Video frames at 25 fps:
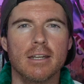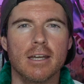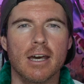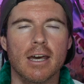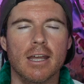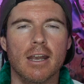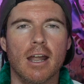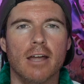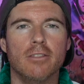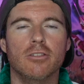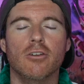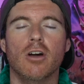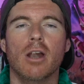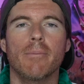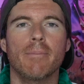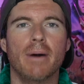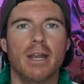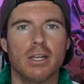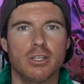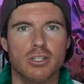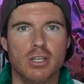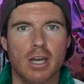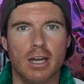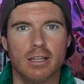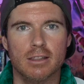it, and I thought I'd better
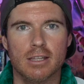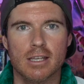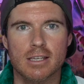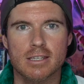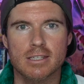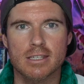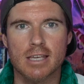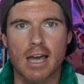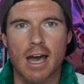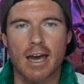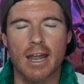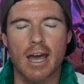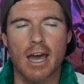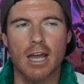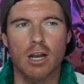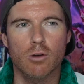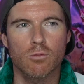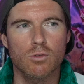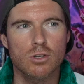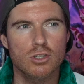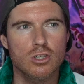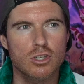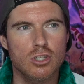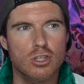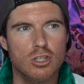check this out. And it
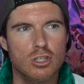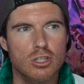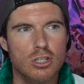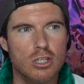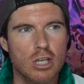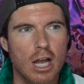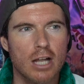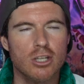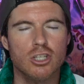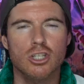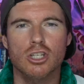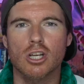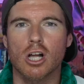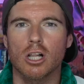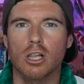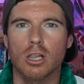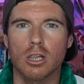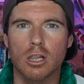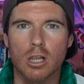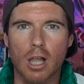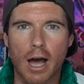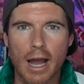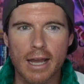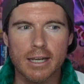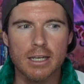was such
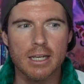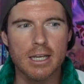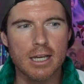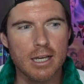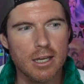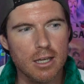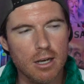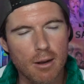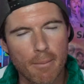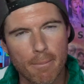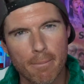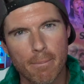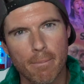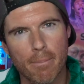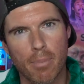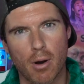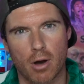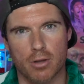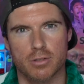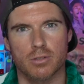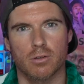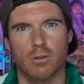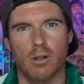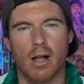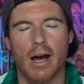lightning in a
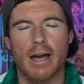bottle.